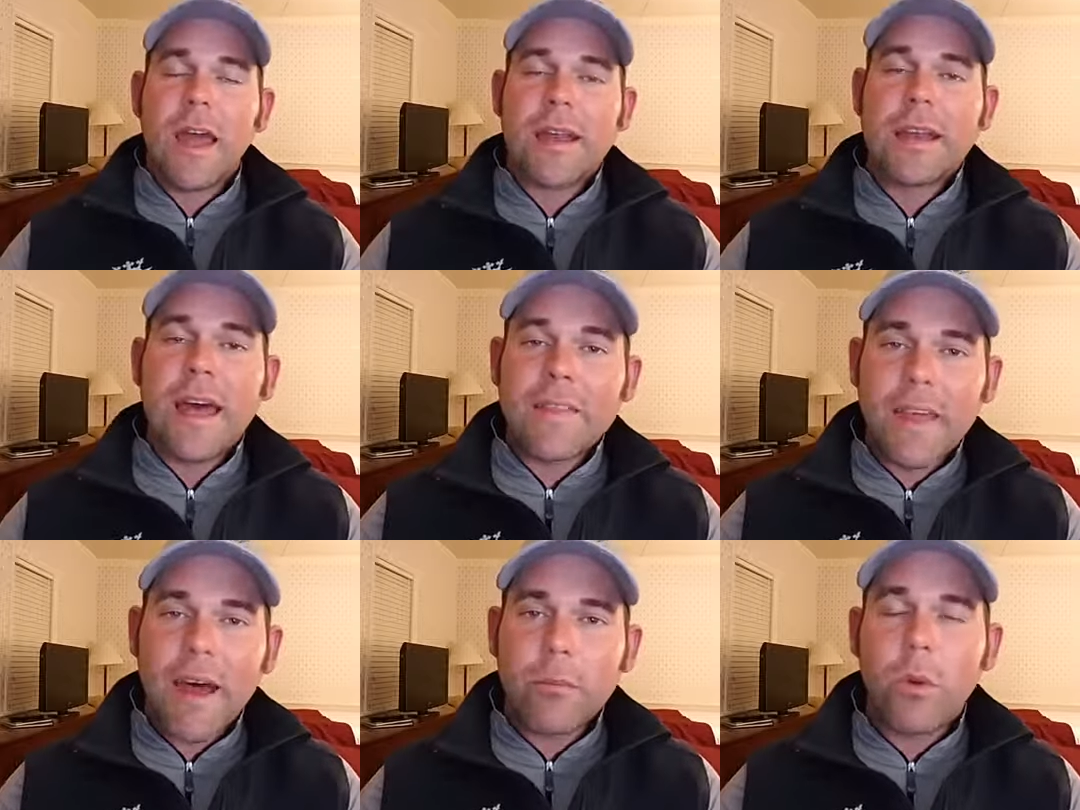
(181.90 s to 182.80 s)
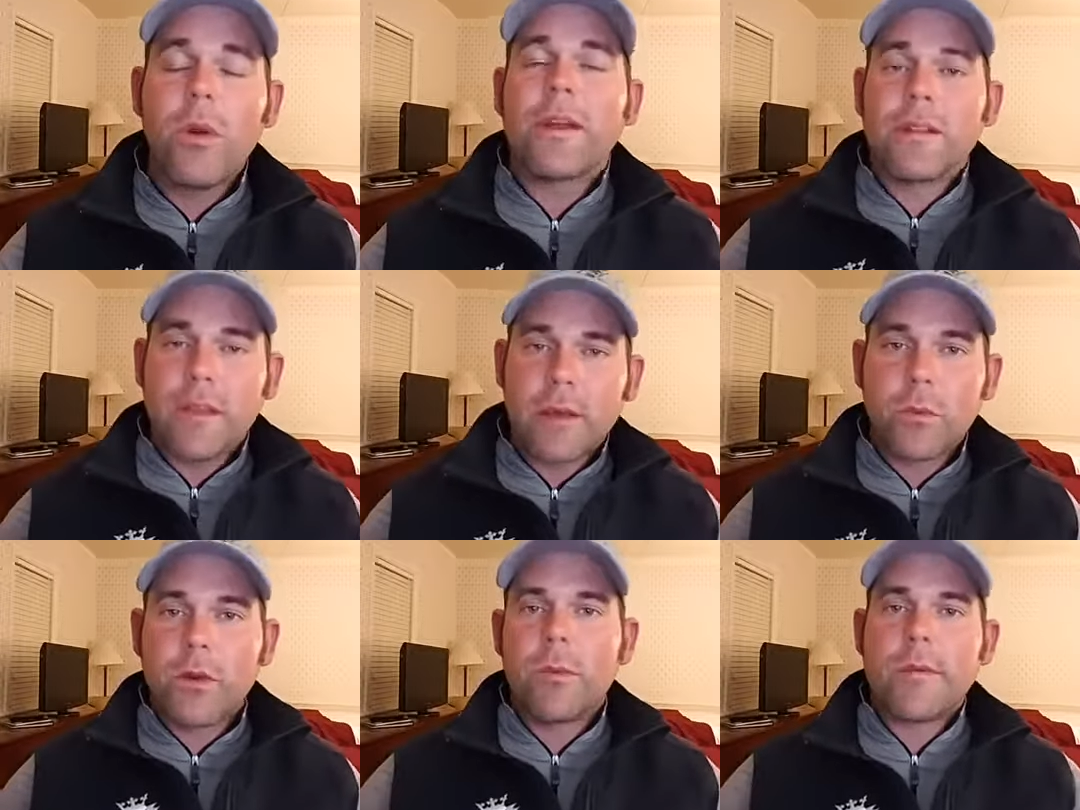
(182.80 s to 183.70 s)
And at that point,
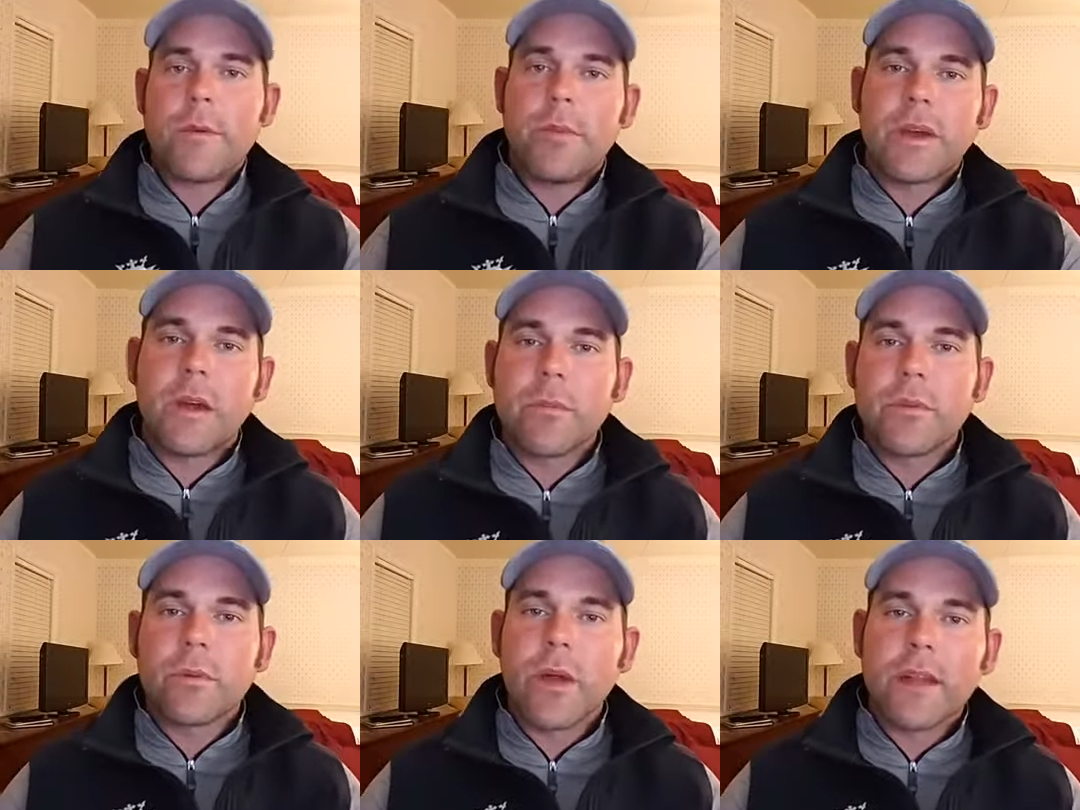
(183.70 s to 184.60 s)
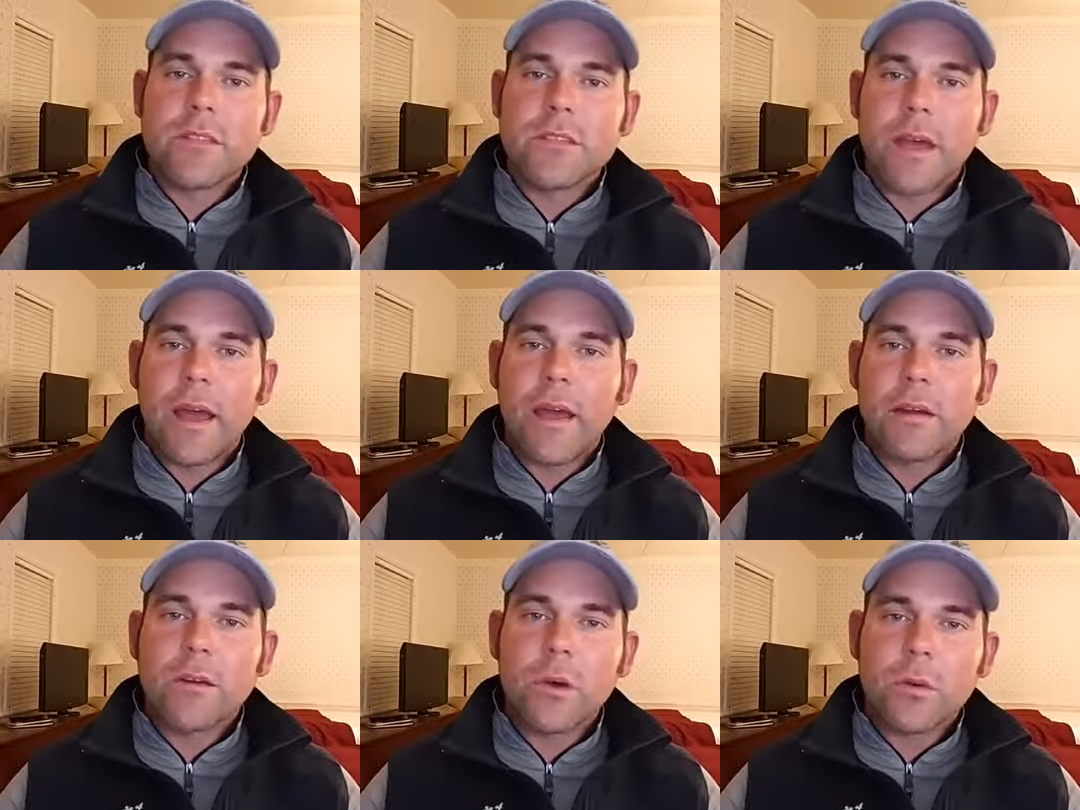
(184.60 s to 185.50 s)
then we'll maybe pick up the reins
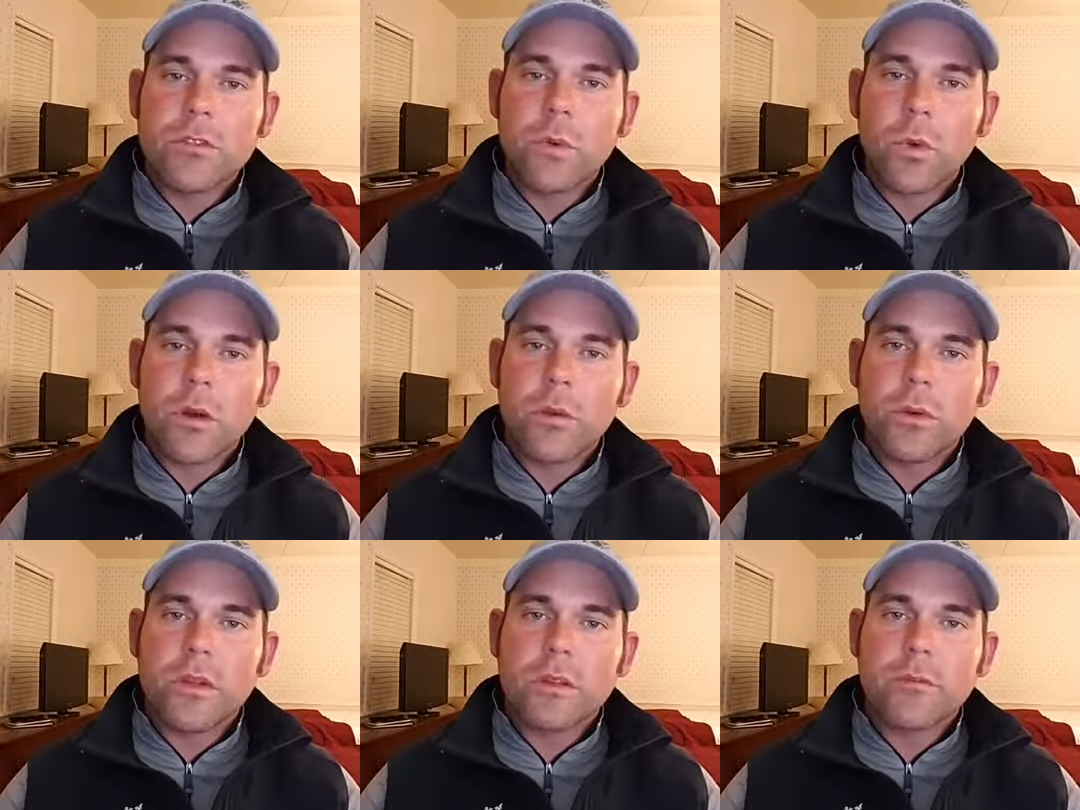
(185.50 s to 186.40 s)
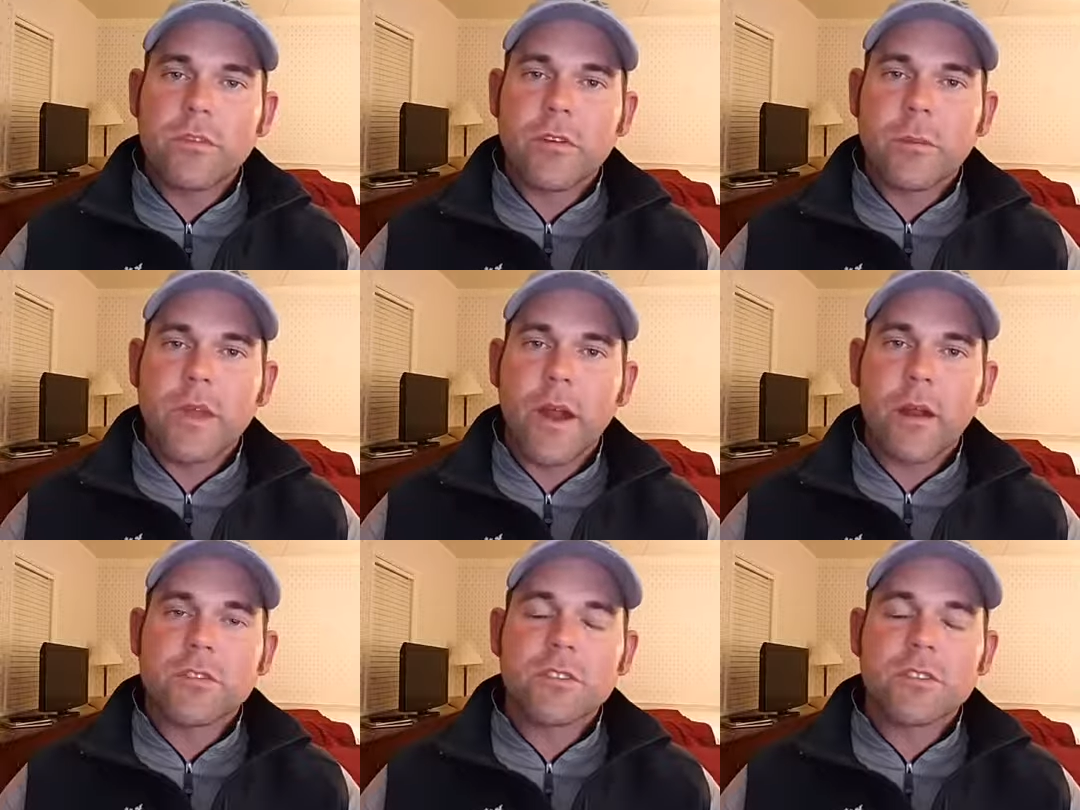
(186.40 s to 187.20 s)
and go to work with them from there.